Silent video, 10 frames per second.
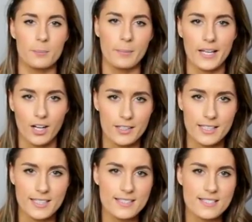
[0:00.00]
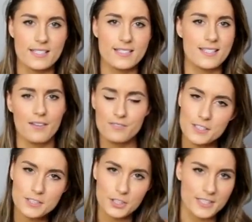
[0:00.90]
my audience is not
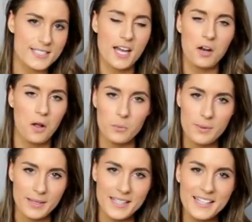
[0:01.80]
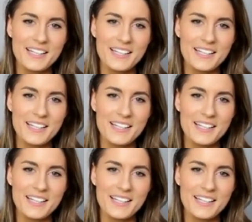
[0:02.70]
filtered. It's not all women.